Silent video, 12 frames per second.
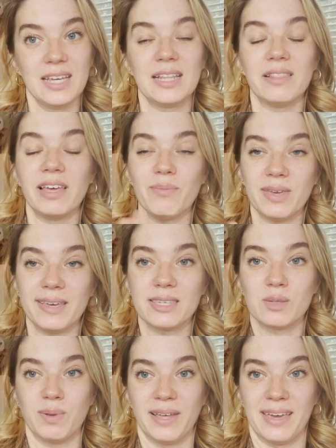Let me
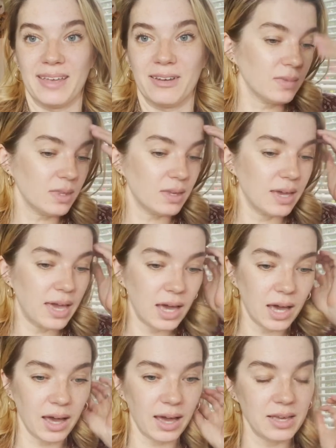explain.
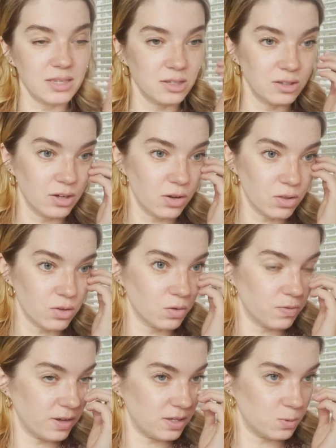As you go through
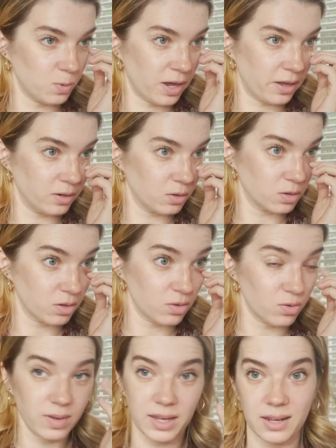phase 1, or
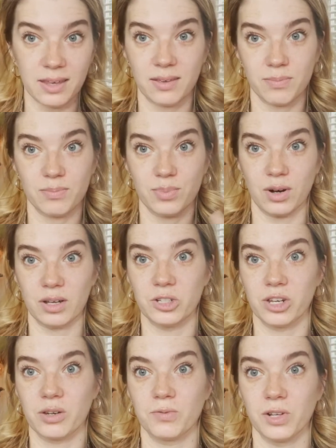through any
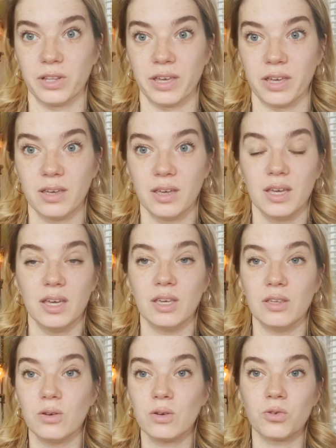project really,
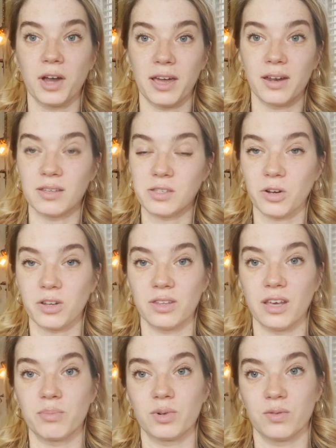you create a certain
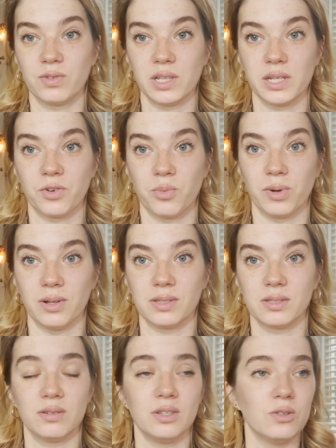number of
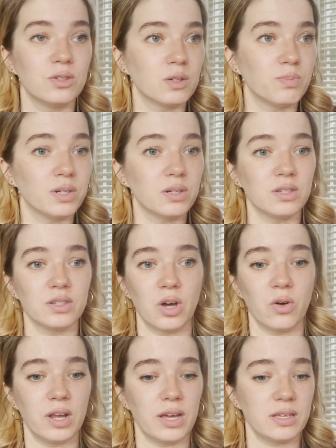deliverables. User
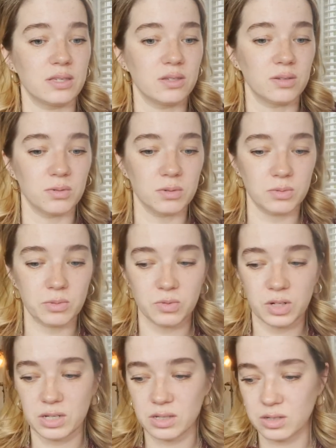personas,
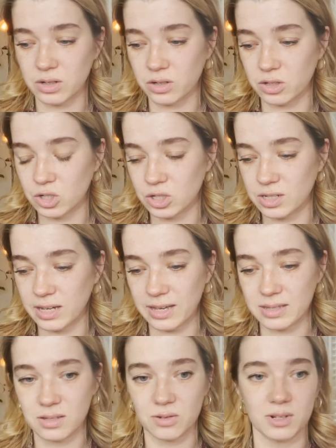research,
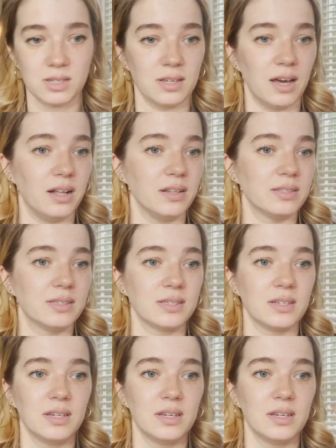test results,